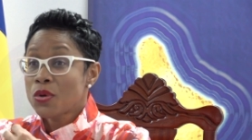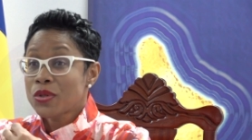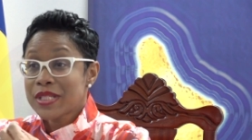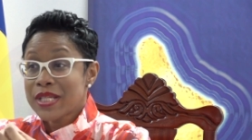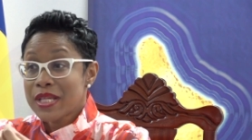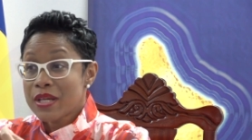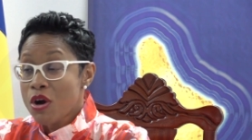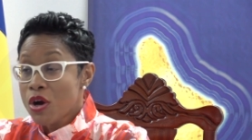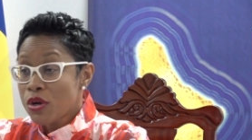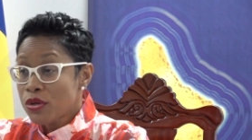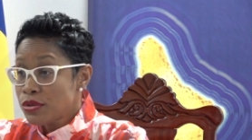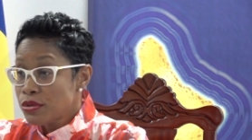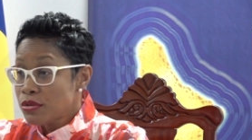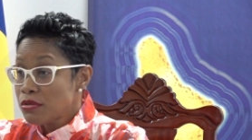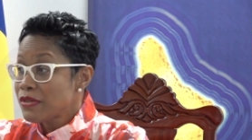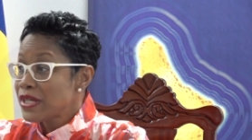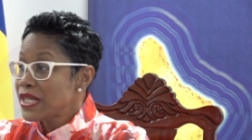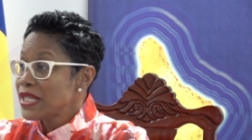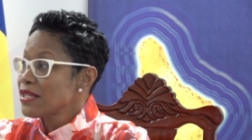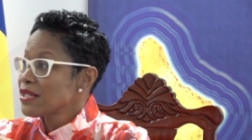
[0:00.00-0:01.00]
take on new
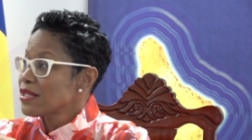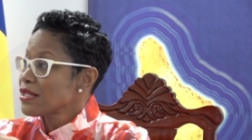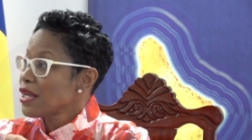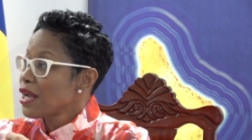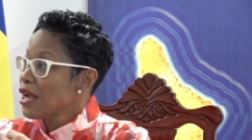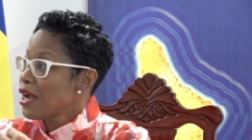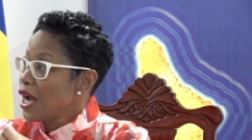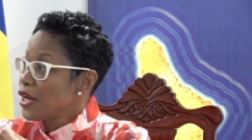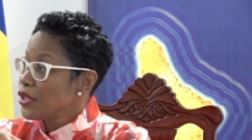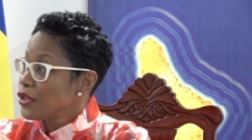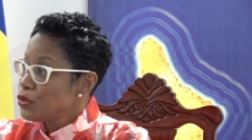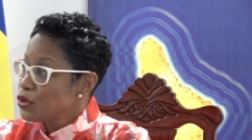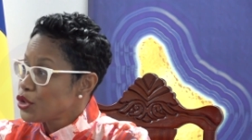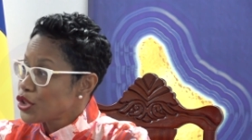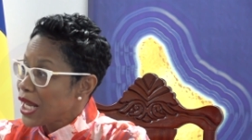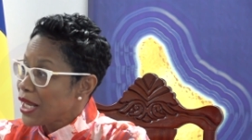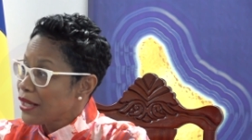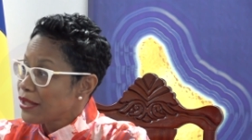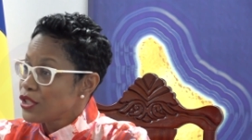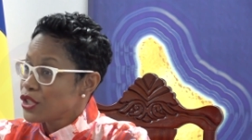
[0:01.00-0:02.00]
risks and new
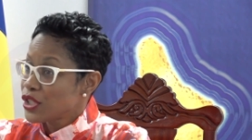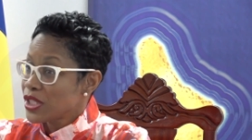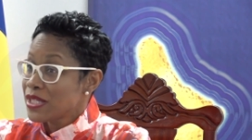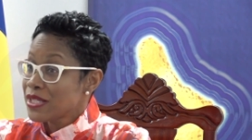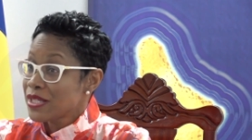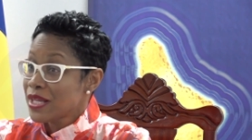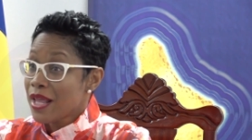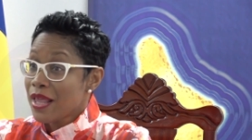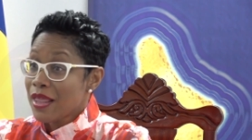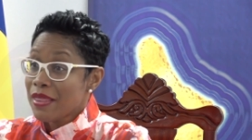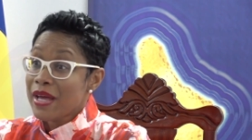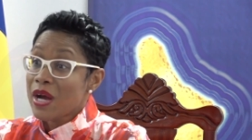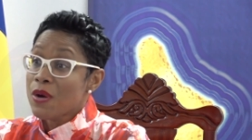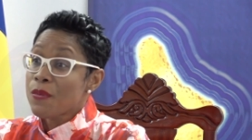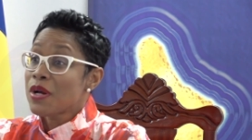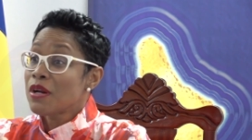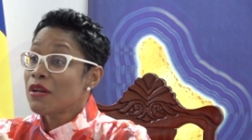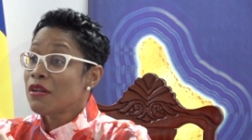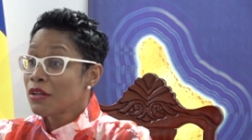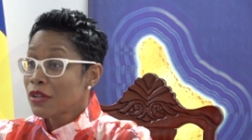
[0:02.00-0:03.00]
challenges that
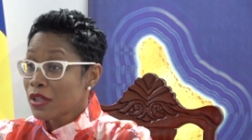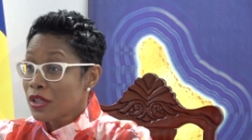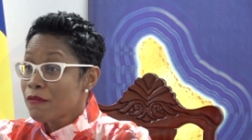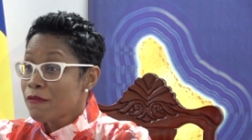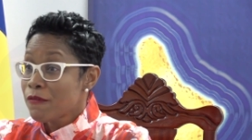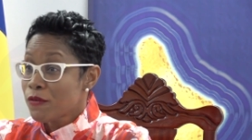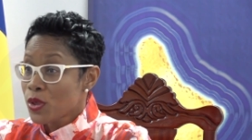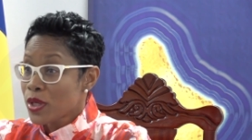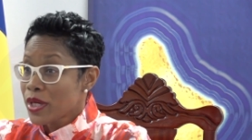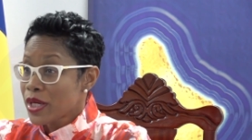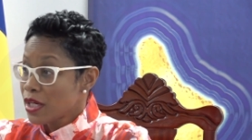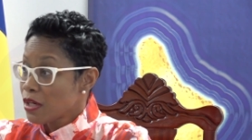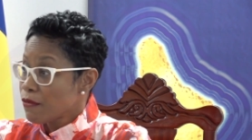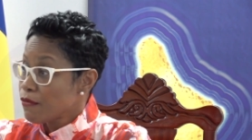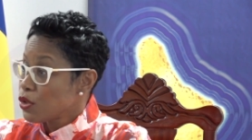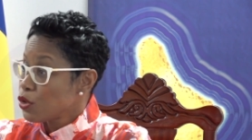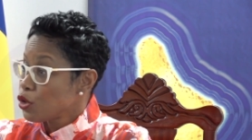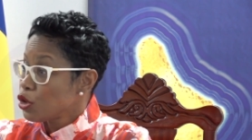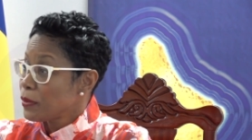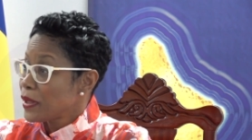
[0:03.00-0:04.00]
we're looking for in the
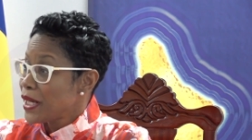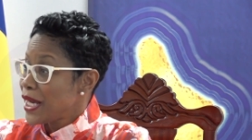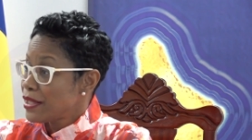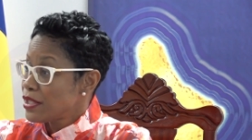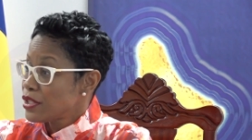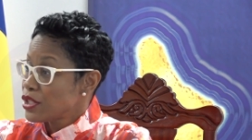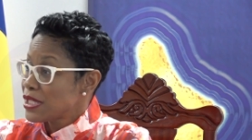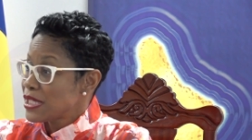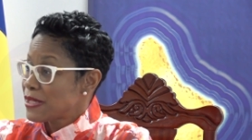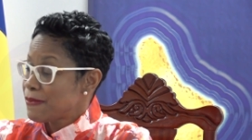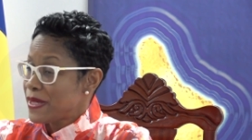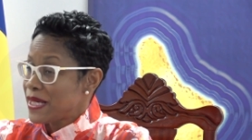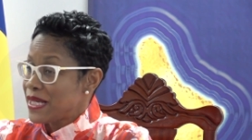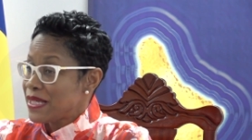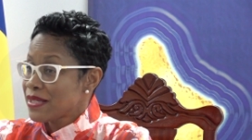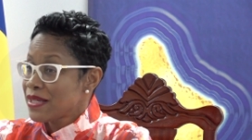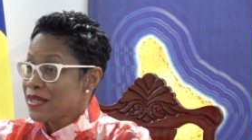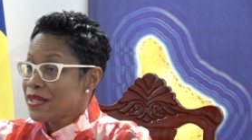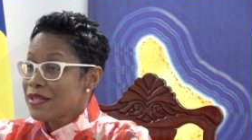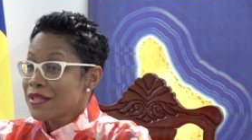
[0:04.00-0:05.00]
renewable energy
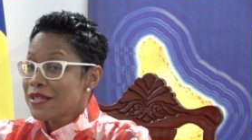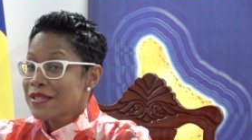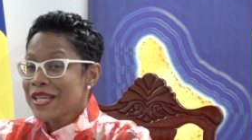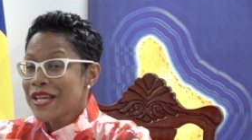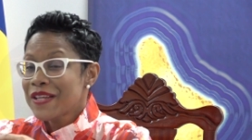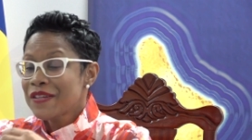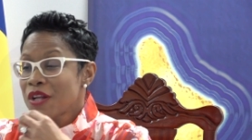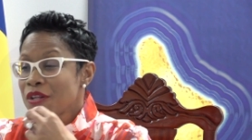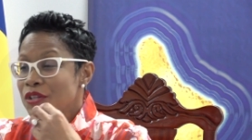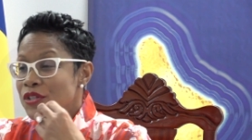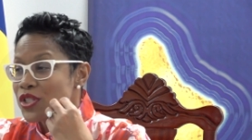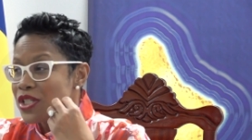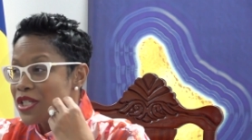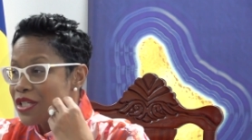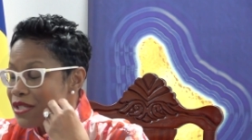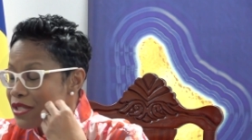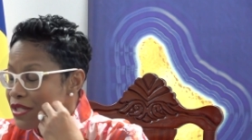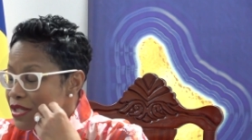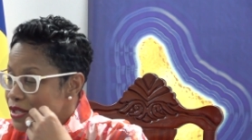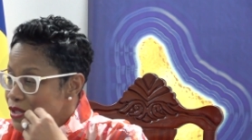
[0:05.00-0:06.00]
space. The technology
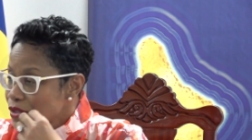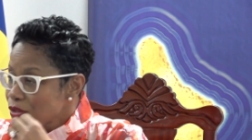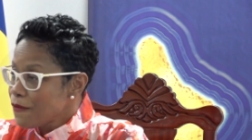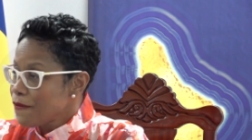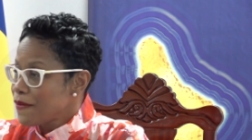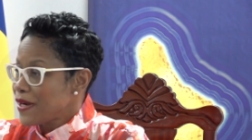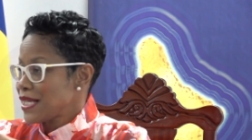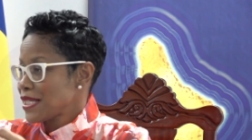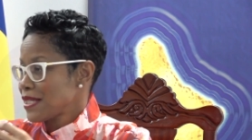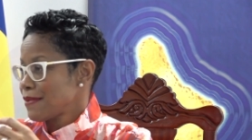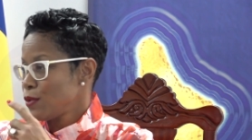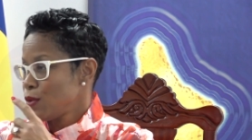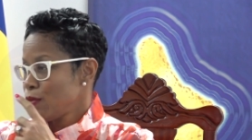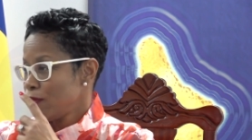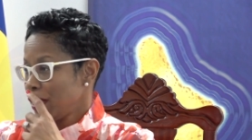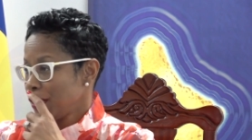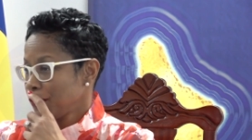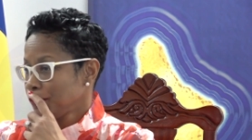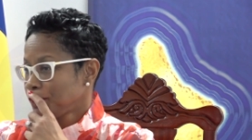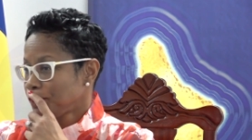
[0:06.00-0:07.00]
is so fast
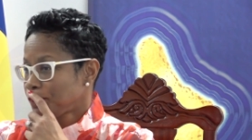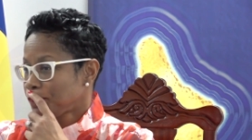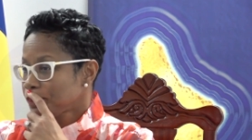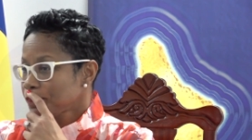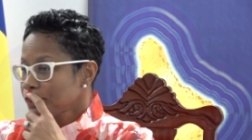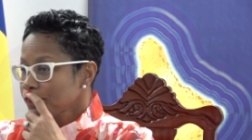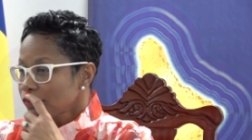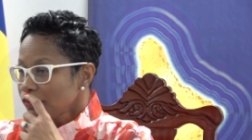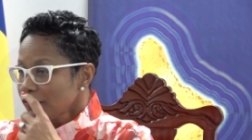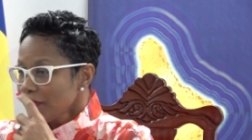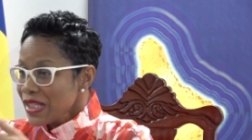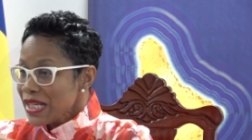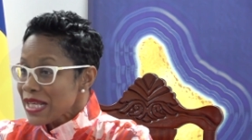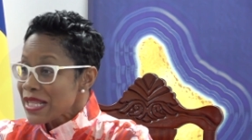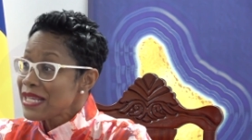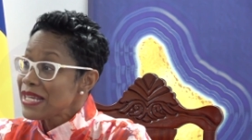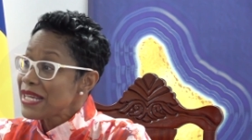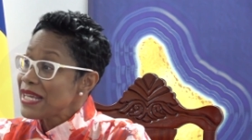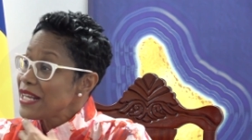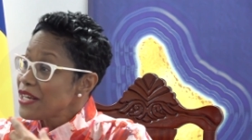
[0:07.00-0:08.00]
moving.
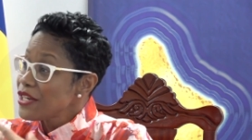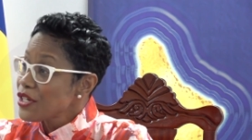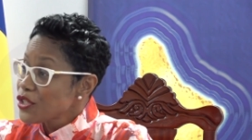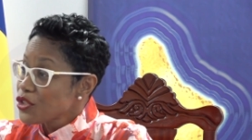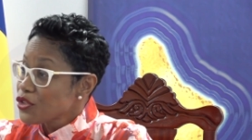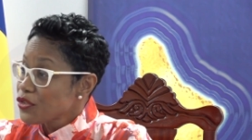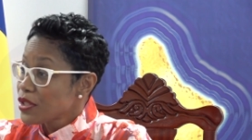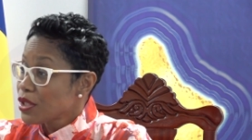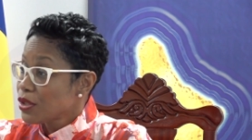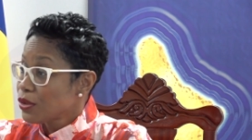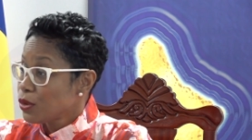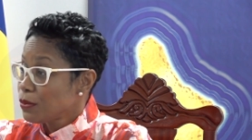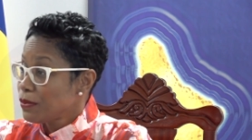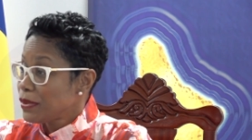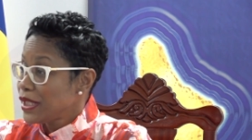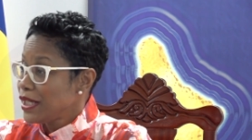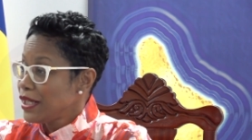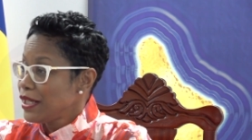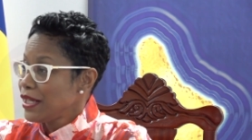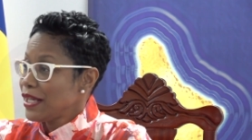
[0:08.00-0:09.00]
The industry
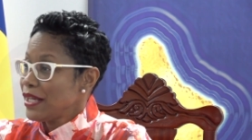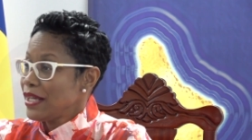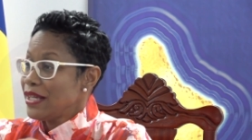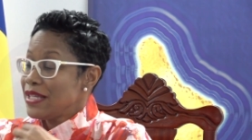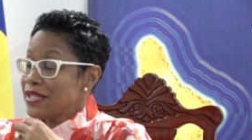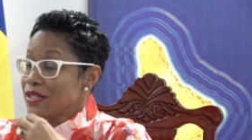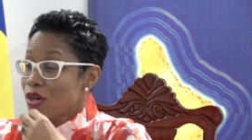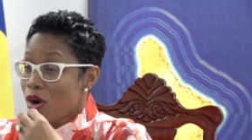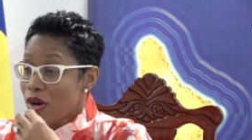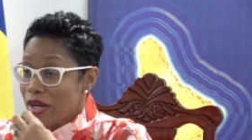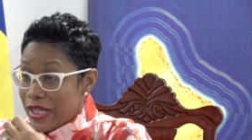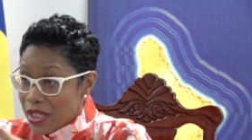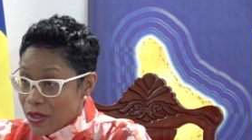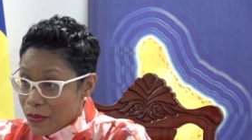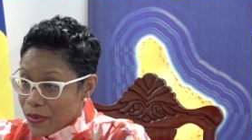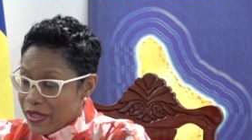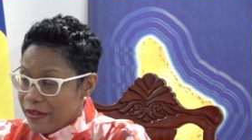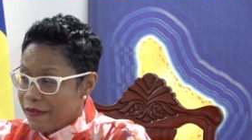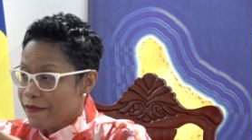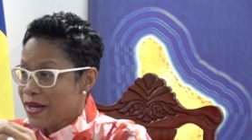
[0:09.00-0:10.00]
globally is
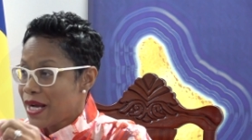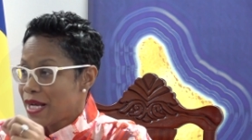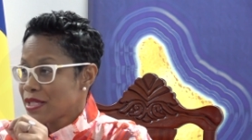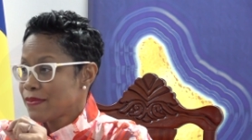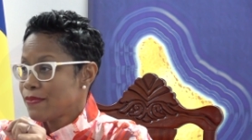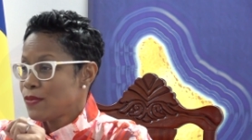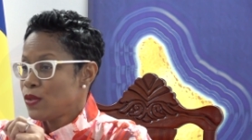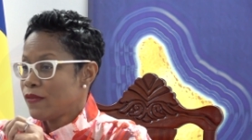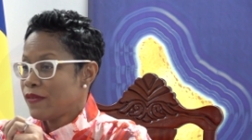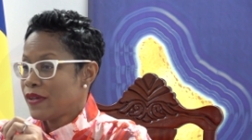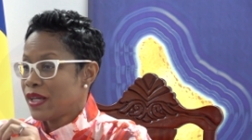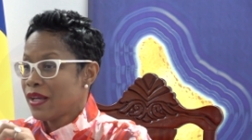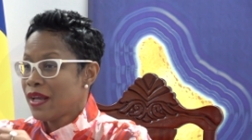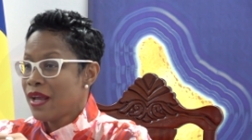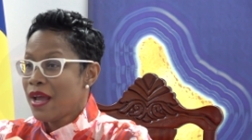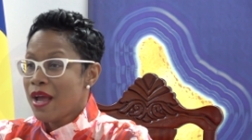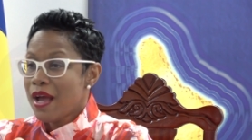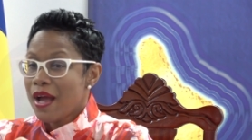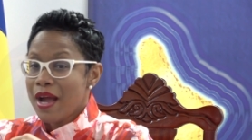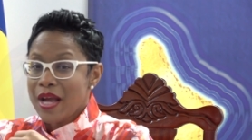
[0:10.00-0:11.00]
equally fast moving.
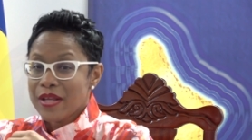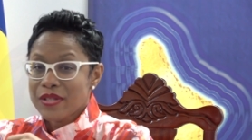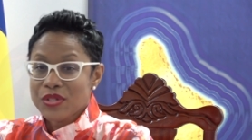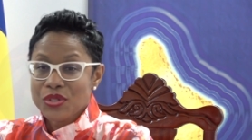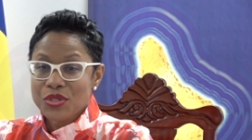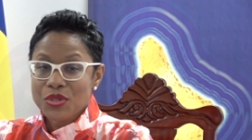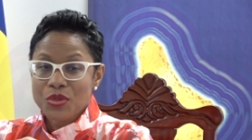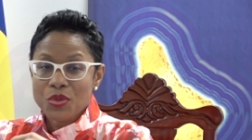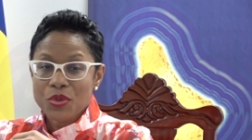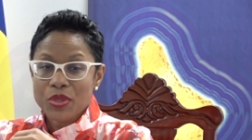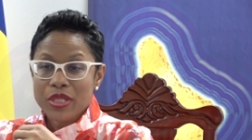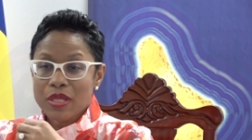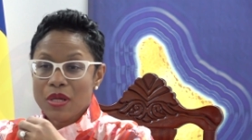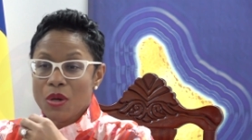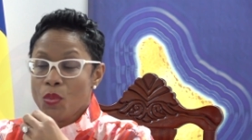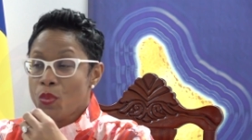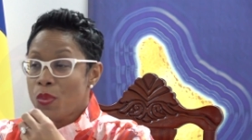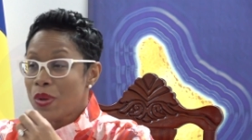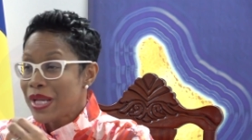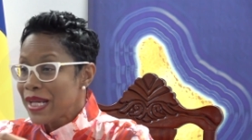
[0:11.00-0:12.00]
And so the
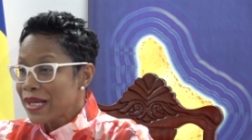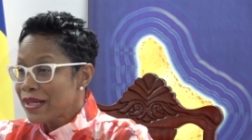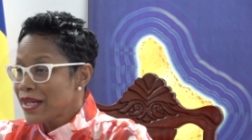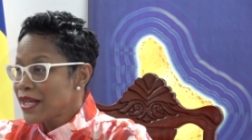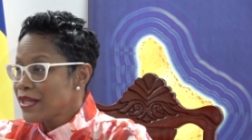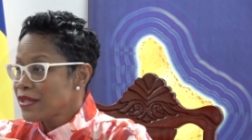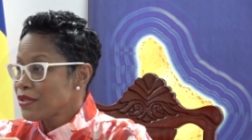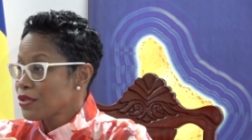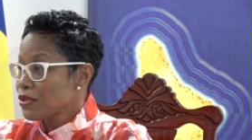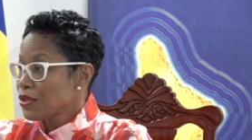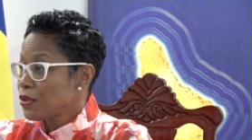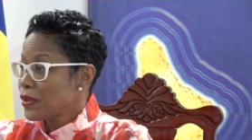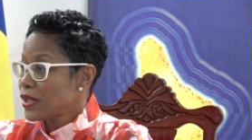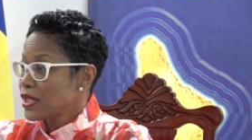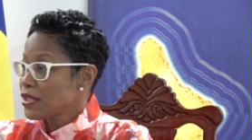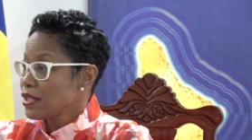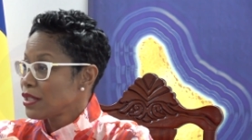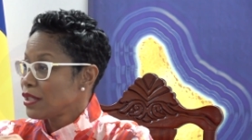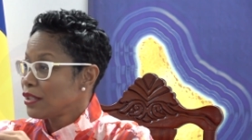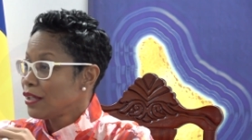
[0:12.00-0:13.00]
willingness to go
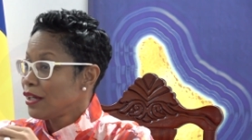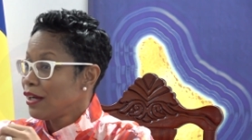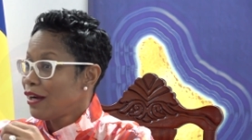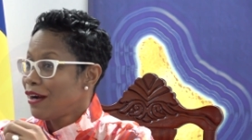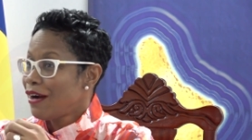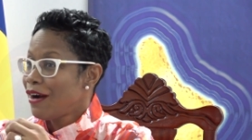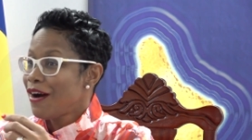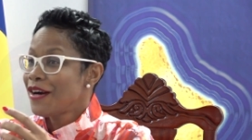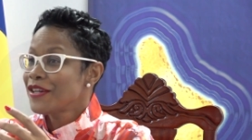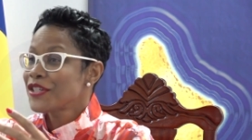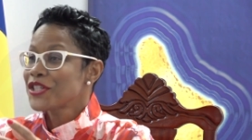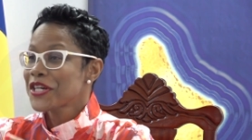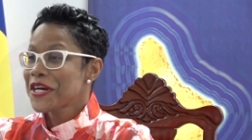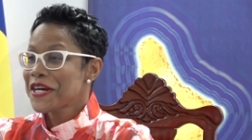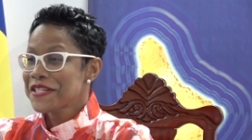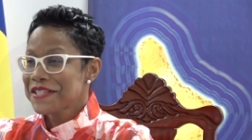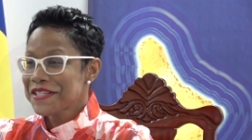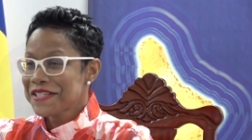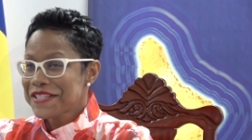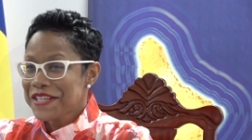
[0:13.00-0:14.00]
into
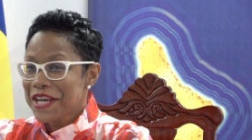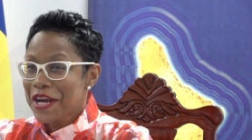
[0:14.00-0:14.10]
uncharted